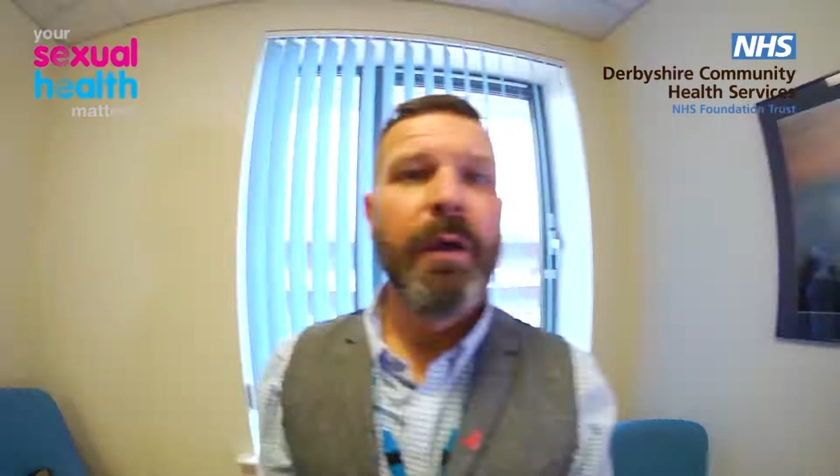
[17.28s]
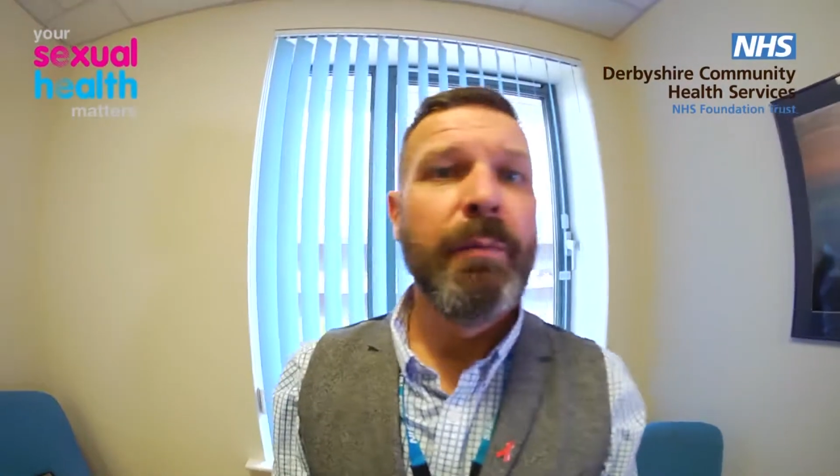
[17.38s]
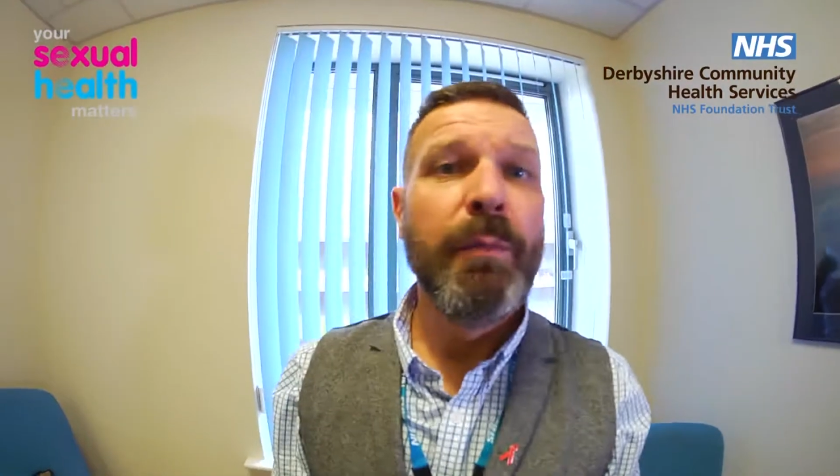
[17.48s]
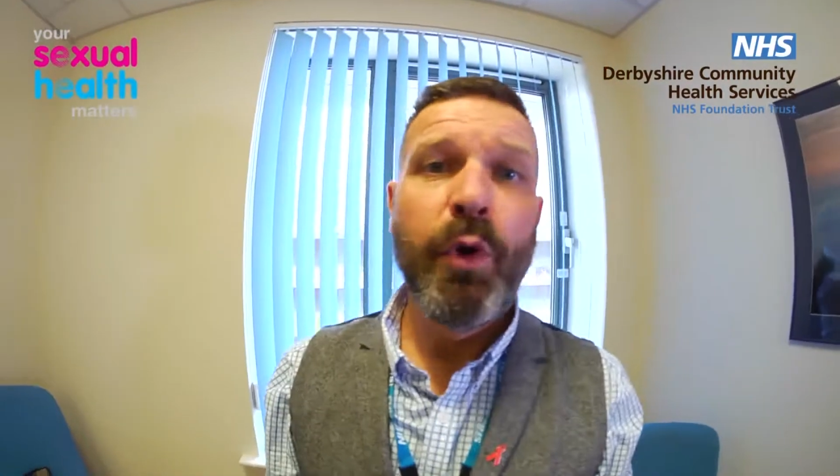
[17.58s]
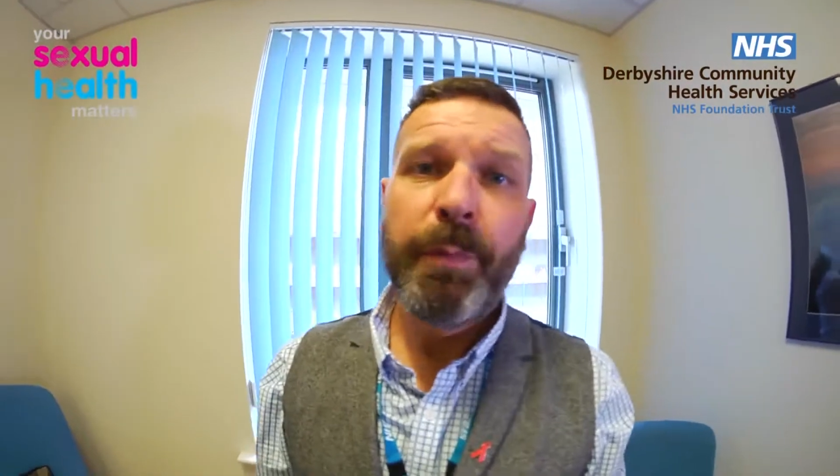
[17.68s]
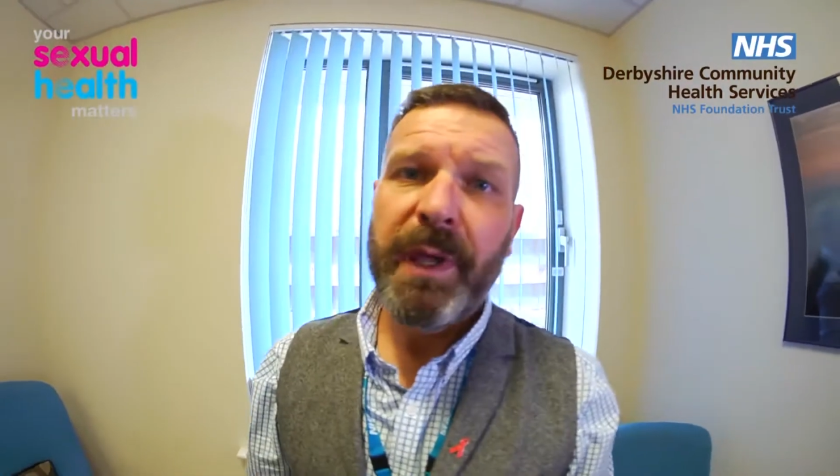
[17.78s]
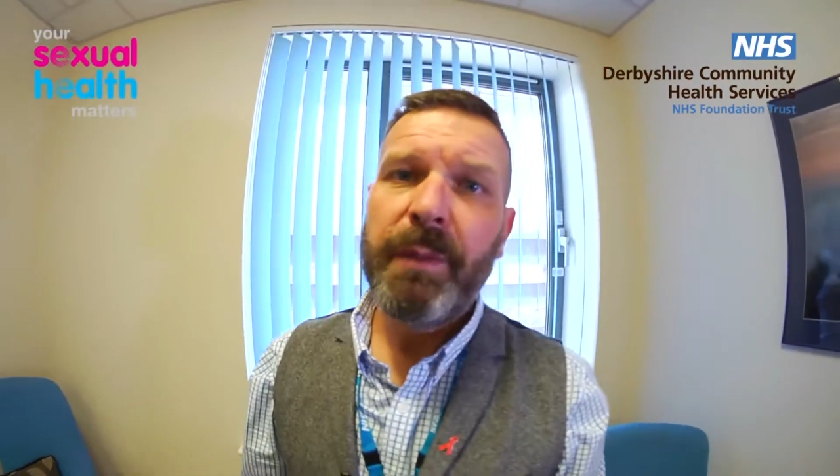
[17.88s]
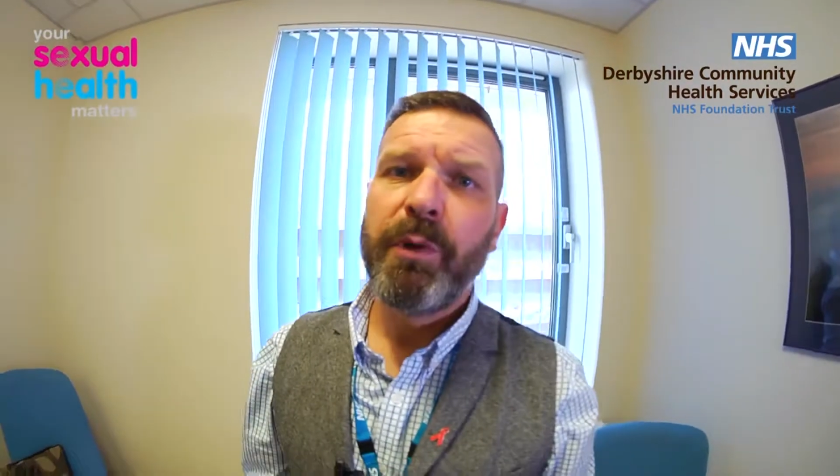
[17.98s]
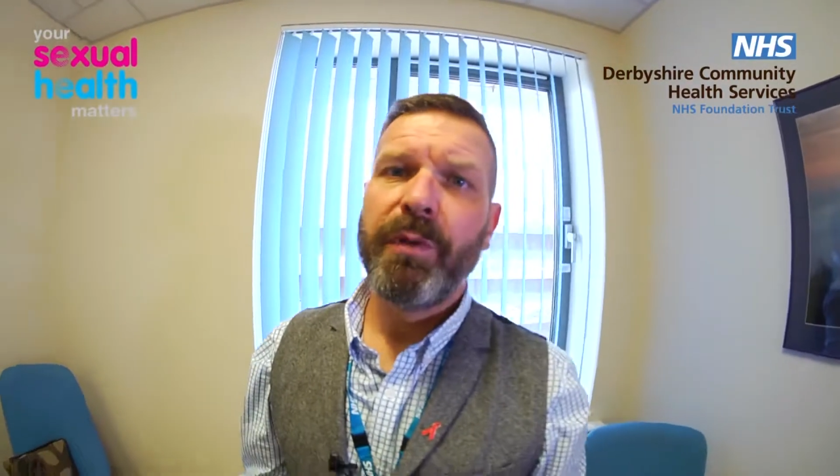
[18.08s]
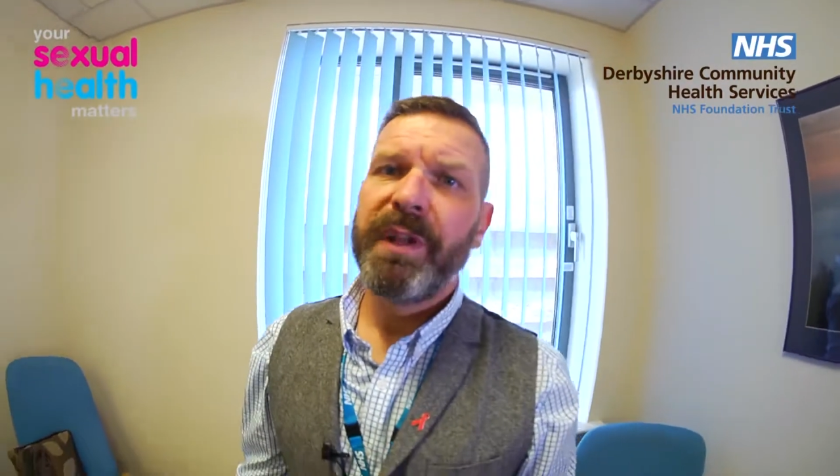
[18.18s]
More
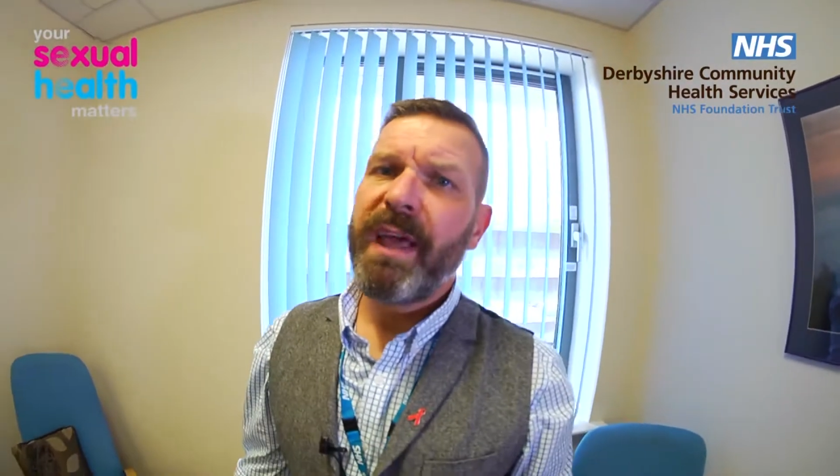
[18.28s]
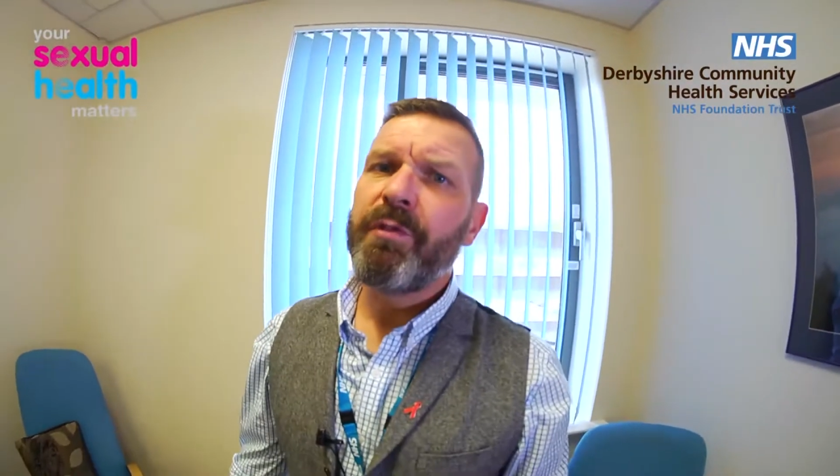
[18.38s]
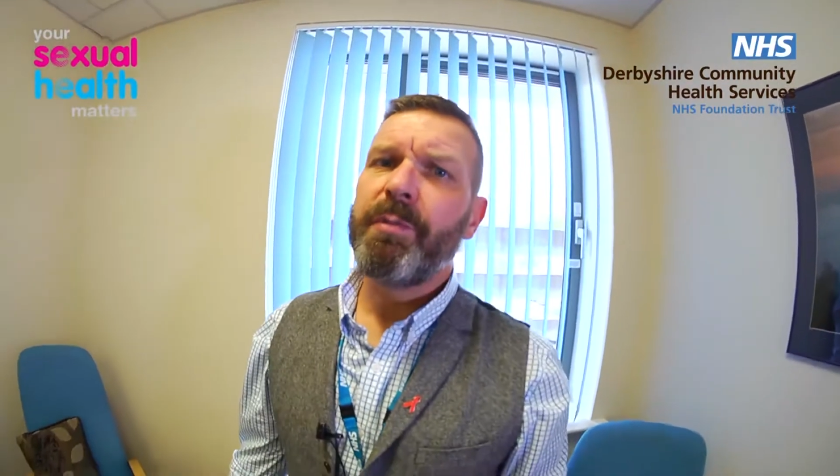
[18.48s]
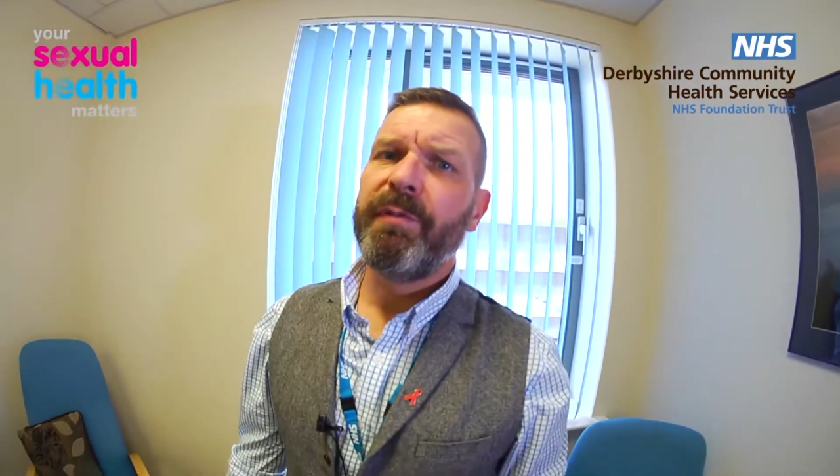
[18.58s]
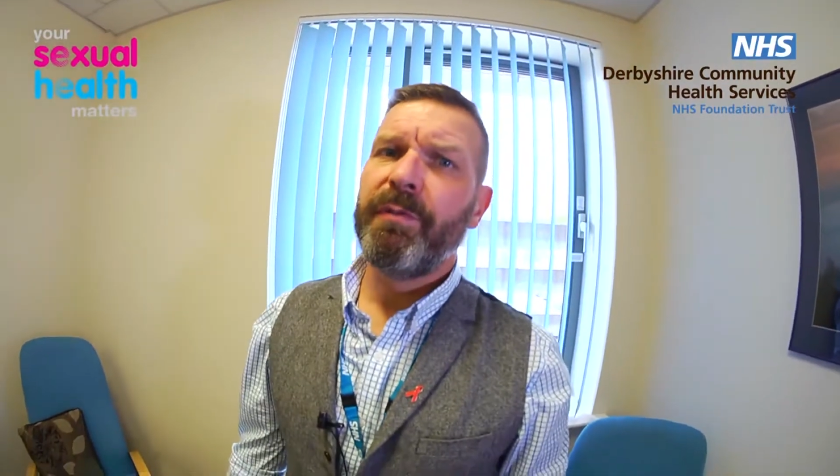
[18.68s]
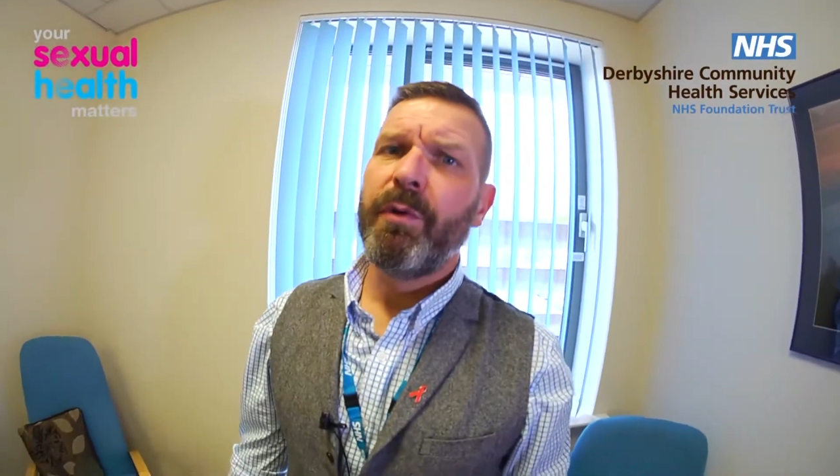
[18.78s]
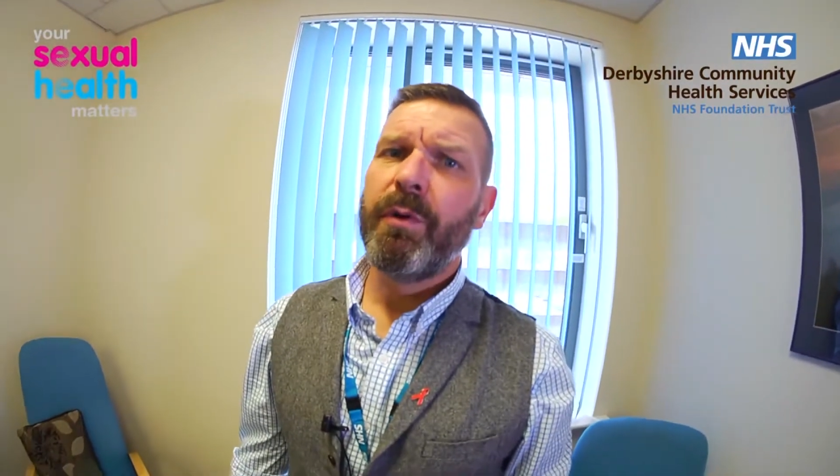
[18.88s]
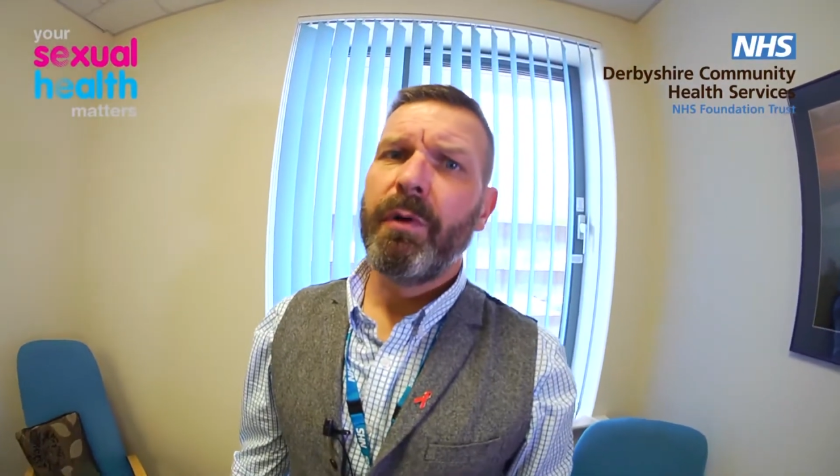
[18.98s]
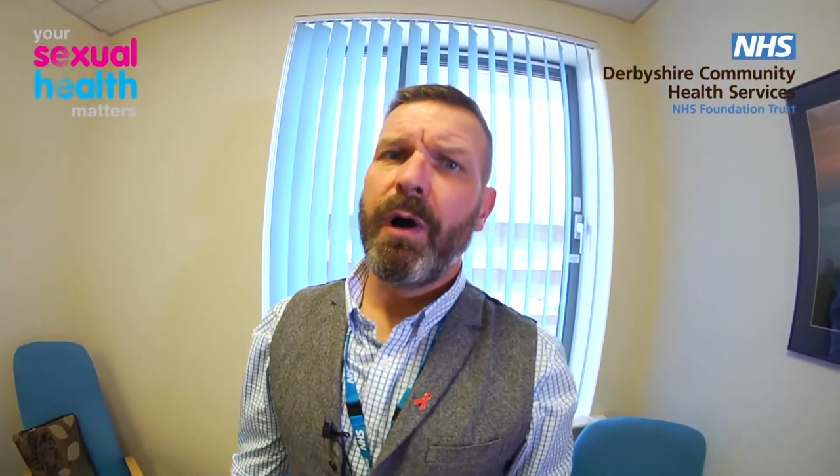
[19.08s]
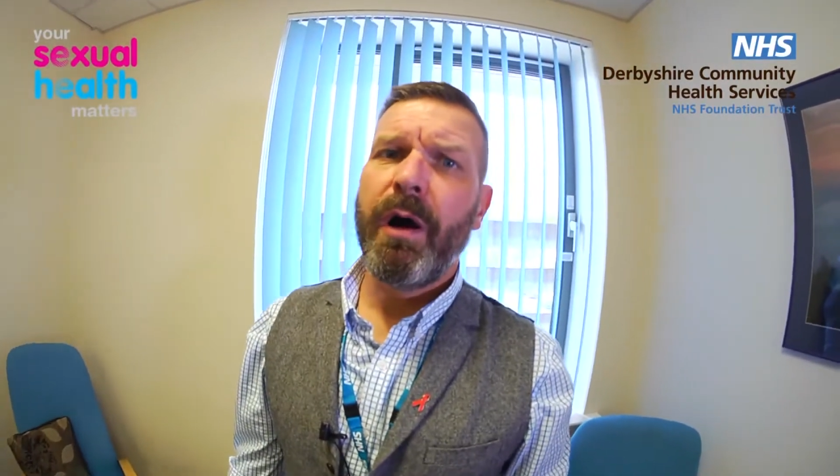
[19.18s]
people than ever before